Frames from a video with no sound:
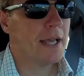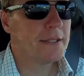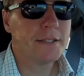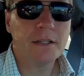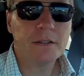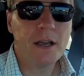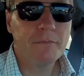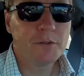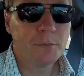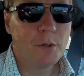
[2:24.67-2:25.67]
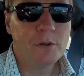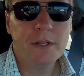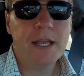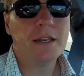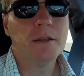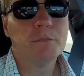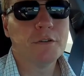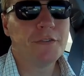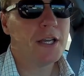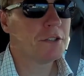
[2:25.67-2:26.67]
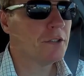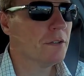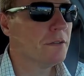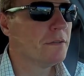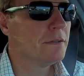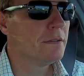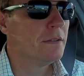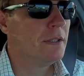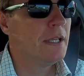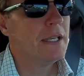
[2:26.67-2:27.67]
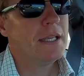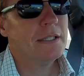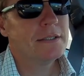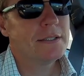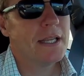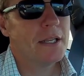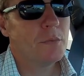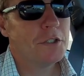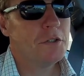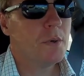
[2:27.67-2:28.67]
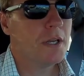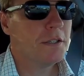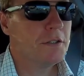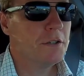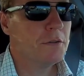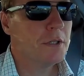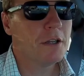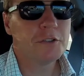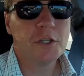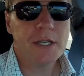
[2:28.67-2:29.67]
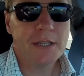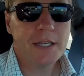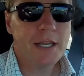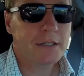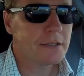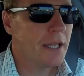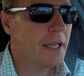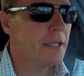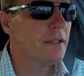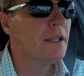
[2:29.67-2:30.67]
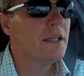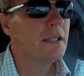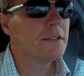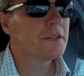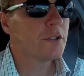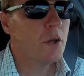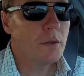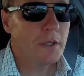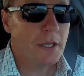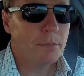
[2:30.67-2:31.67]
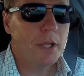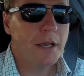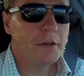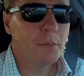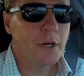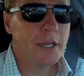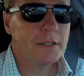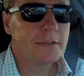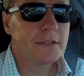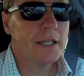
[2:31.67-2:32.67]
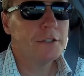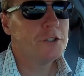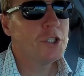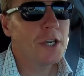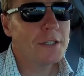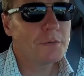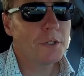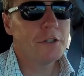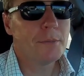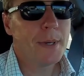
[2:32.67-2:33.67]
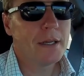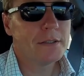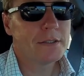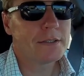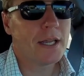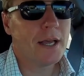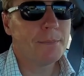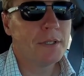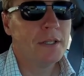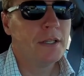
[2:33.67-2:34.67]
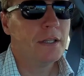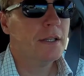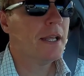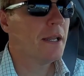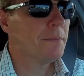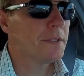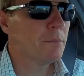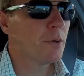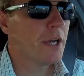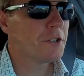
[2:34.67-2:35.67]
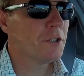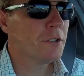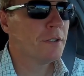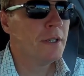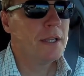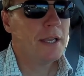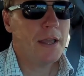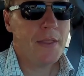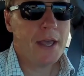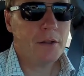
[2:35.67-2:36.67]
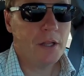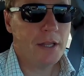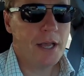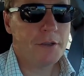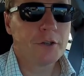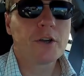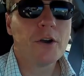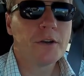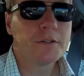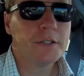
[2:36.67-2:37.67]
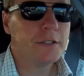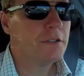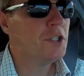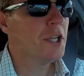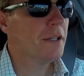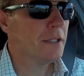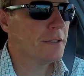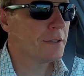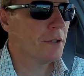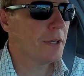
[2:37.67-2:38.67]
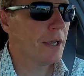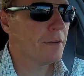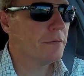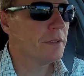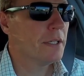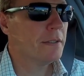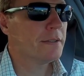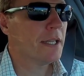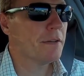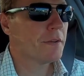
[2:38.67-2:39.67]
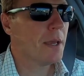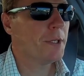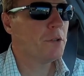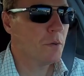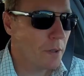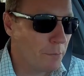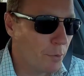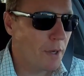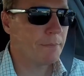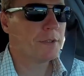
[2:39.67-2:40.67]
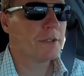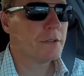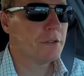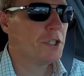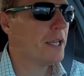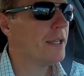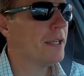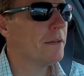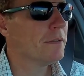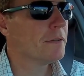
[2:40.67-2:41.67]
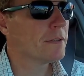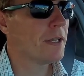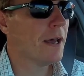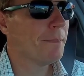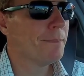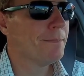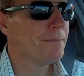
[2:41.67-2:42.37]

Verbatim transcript: That's uncomfortable and unprofessional. Instead, what you want to do, and I'll show you at the next light, is slowly apply your brakes. And just when you're about to stop, let up some pressure, and that'll allow your car to gently slow down instead of coming to an abrupt shaking stop.